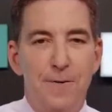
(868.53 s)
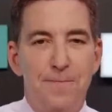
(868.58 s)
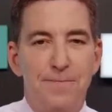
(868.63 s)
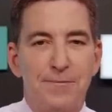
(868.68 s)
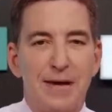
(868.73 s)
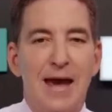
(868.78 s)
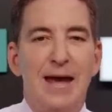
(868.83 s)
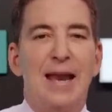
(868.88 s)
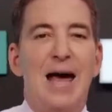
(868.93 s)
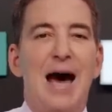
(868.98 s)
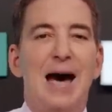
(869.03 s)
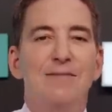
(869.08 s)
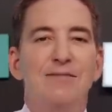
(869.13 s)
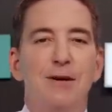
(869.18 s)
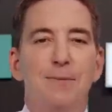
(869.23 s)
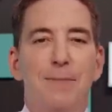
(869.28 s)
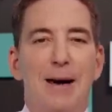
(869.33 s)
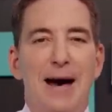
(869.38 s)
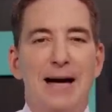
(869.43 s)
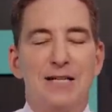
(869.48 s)
And having
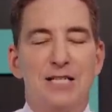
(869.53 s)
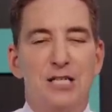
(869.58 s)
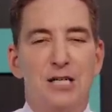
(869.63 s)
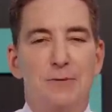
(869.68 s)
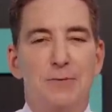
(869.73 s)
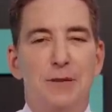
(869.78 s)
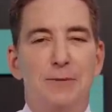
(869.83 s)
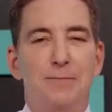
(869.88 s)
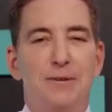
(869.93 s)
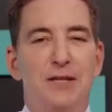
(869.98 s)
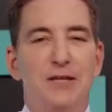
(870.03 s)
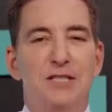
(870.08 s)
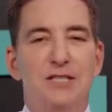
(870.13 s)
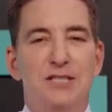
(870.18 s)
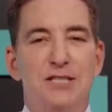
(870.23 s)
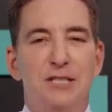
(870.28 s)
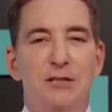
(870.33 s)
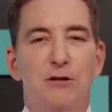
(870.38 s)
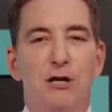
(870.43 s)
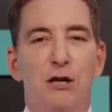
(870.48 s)
Pat Tillman be this
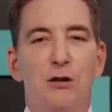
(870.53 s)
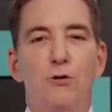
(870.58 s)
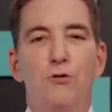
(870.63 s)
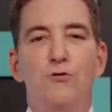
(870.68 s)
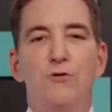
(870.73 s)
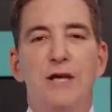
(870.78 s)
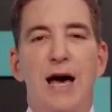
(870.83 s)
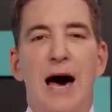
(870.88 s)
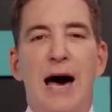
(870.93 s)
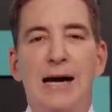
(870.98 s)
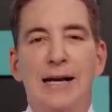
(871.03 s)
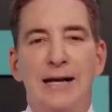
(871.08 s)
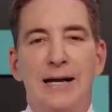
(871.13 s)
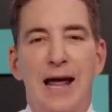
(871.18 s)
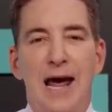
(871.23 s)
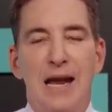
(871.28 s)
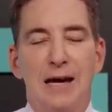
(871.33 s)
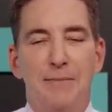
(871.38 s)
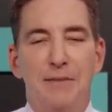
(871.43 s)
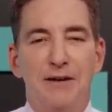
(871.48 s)
hero who died at
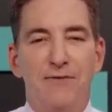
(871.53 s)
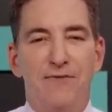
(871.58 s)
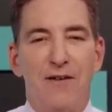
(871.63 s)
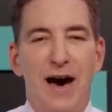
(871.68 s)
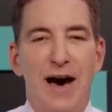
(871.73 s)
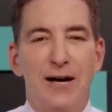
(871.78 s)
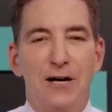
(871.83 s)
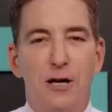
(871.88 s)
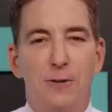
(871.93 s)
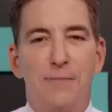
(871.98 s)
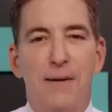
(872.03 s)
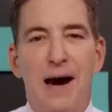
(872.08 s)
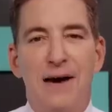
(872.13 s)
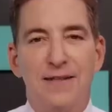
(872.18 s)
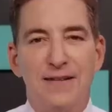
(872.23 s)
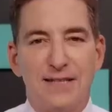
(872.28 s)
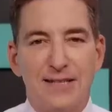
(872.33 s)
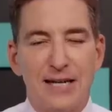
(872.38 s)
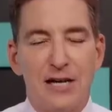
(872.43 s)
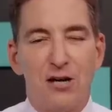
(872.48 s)
enemy fire by
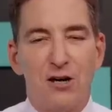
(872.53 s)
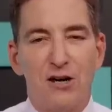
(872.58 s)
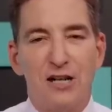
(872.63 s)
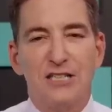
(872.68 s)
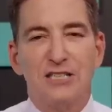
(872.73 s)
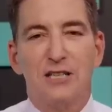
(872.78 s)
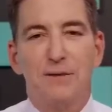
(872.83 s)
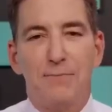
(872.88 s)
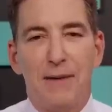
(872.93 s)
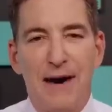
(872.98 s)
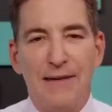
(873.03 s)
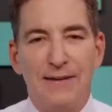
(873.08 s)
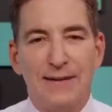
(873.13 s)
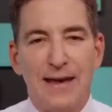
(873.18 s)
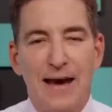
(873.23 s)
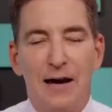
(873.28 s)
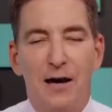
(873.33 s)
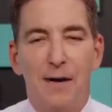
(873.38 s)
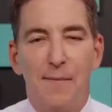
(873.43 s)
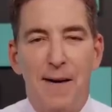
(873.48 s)
the terrorists and by the
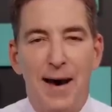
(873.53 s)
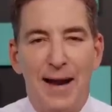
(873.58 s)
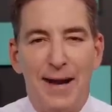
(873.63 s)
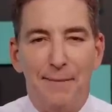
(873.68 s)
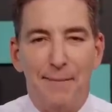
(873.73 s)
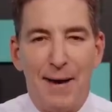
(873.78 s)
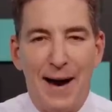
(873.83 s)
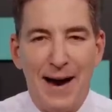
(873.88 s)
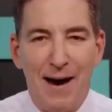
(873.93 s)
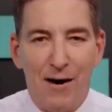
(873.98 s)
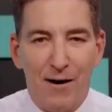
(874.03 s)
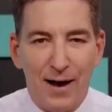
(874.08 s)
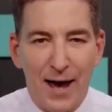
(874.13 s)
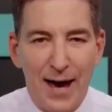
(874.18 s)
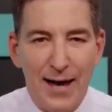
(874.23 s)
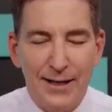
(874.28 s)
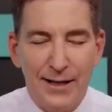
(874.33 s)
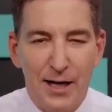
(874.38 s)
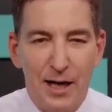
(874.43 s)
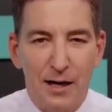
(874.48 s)
Taliban and by
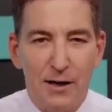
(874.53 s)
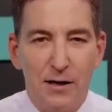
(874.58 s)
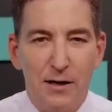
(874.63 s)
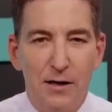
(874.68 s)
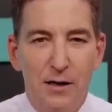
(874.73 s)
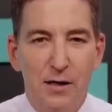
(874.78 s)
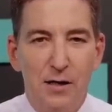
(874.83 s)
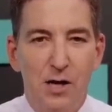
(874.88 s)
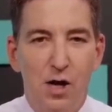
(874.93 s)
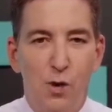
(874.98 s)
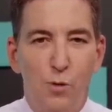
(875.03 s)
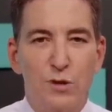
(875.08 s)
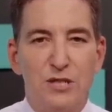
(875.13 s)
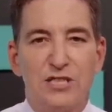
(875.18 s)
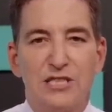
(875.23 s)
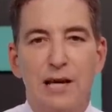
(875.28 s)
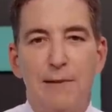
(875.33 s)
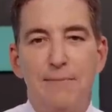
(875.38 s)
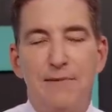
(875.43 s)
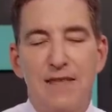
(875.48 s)
Al-Qaeda was
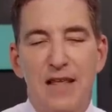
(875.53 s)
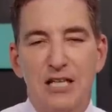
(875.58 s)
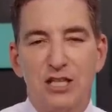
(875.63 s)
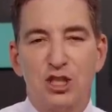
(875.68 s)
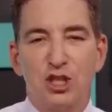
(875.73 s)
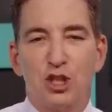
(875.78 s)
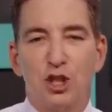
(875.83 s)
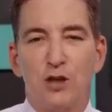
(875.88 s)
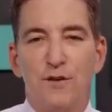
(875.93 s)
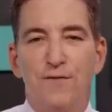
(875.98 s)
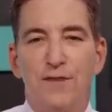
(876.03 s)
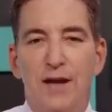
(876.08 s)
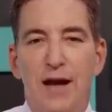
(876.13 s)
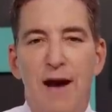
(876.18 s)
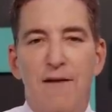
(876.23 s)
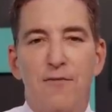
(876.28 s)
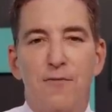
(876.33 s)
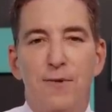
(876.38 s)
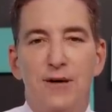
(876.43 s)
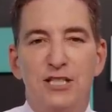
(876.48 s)
something that served the
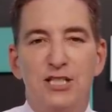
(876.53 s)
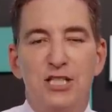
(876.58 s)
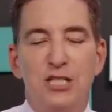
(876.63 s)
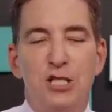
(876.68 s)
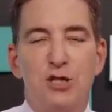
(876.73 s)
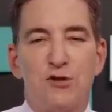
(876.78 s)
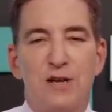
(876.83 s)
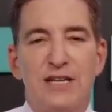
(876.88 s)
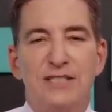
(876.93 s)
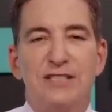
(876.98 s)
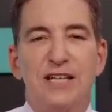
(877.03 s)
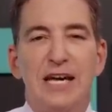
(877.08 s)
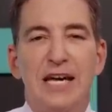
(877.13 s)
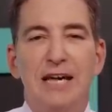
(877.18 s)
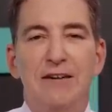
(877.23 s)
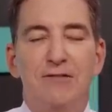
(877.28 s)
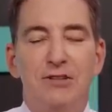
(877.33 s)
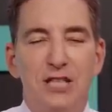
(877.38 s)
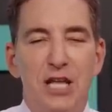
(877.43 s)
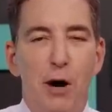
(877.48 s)
government's interest,
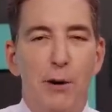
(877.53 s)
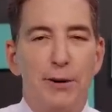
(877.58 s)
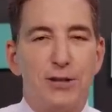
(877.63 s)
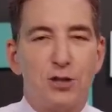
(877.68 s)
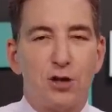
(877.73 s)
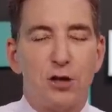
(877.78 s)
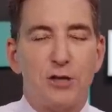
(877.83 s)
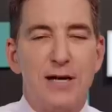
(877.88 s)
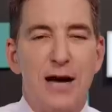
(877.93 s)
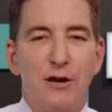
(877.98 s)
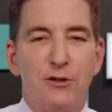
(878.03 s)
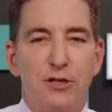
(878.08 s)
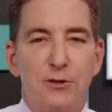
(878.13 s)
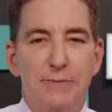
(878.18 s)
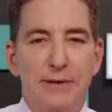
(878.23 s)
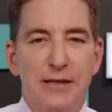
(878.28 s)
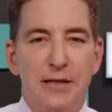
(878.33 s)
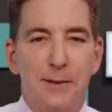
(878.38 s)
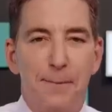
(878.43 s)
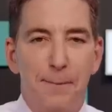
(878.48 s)
even though it turned out to
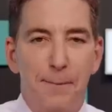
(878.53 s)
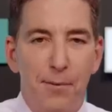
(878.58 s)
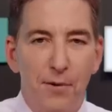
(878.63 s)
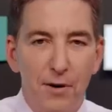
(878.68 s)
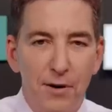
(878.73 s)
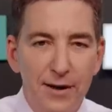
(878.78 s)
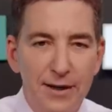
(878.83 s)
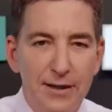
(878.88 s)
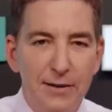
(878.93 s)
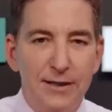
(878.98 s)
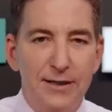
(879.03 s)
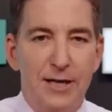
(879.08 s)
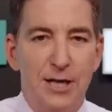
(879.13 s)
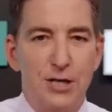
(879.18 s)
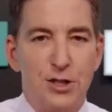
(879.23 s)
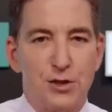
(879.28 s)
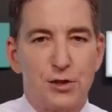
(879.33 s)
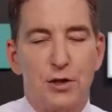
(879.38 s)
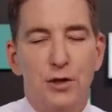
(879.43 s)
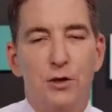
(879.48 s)
be completely
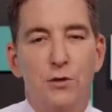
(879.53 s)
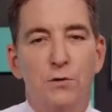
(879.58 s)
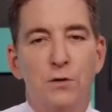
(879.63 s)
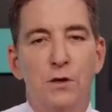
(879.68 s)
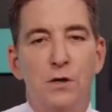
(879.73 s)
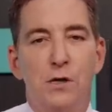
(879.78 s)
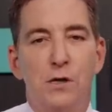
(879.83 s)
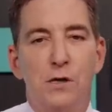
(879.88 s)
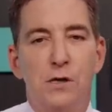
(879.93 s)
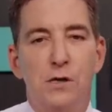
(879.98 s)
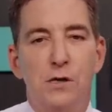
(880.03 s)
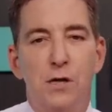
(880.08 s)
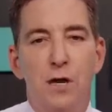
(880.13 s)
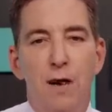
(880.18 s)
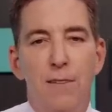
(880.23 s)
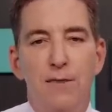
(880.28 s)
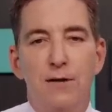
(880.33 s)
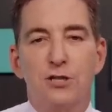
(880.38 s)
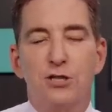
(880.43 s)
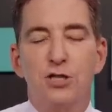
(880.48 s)
untrue.
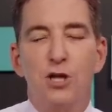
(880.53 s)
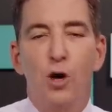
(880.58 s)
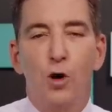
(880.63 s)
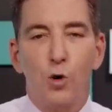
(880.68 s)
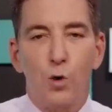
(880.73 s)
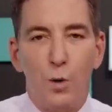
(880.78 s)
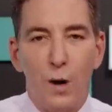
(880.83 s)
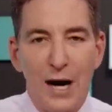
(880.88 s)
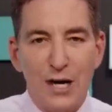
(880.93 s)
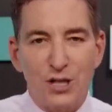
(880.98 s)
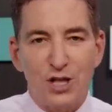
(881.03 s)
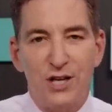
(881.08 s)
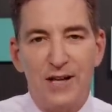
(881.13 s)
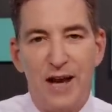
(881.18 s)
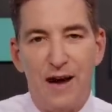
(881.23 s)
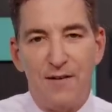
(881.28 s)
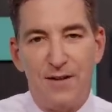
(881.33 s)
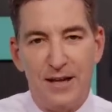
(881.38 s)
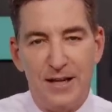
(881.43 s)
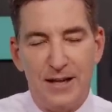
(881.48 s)
There's no question
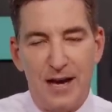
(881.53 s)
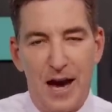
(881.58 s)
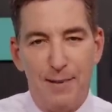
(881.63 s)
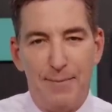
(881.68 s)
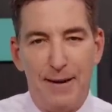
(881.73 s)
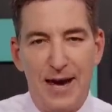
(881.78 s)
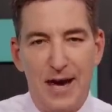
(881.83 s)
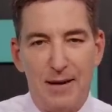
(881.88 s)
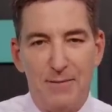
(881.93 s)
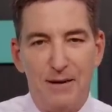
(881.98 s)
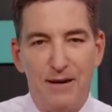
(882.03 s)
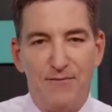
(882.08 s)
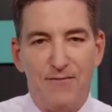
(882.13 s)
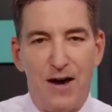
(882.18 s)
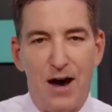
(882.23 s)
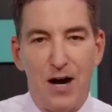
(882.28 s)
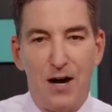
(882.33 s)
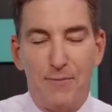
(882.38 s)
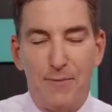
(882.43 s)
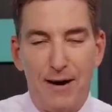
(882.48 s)
now that he died by enemy
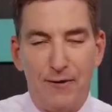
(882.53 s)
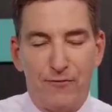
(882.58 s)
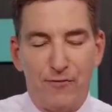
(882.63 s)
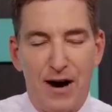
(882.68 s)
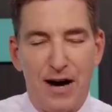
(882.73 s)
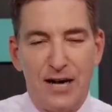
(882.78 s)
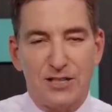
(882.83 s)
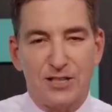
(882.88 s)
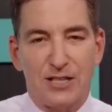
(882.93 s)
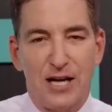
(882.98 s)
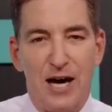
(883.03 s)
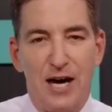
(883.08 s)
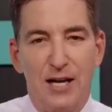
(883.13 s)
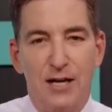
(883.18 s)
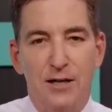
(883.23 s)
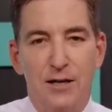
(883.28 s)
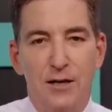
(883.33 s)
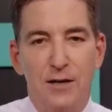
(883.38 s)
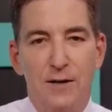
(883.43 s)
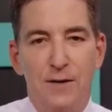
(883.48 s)
fire, by fratricide.